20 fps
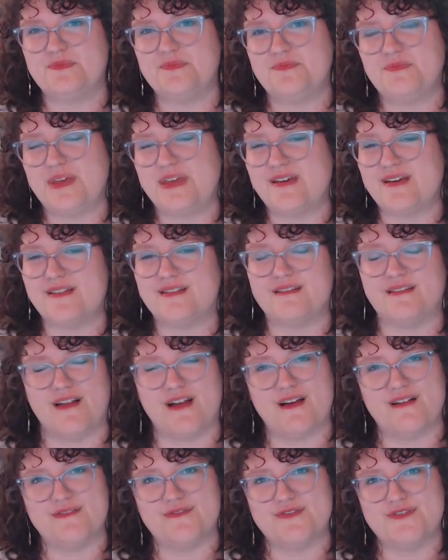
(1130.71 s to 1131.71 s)
be
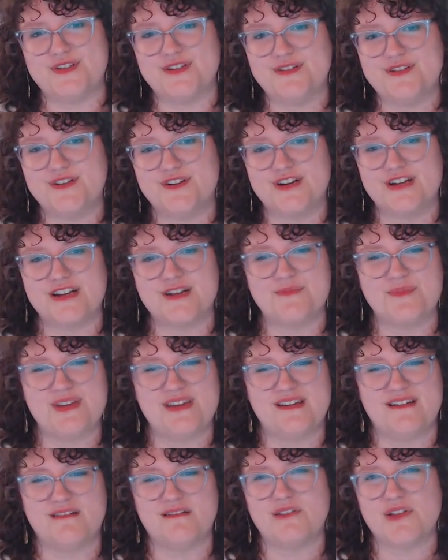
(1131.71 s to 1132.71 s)
unloved, you're going to
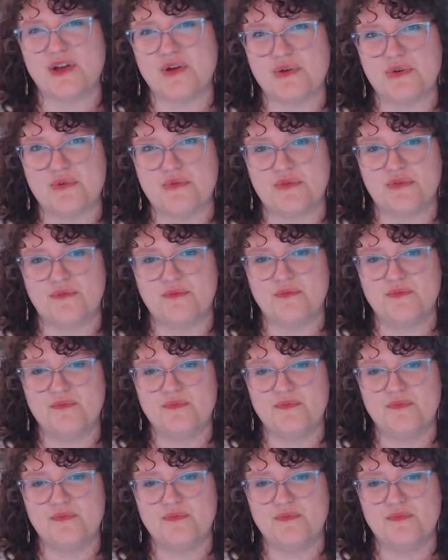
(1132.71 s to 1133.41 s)
be alone.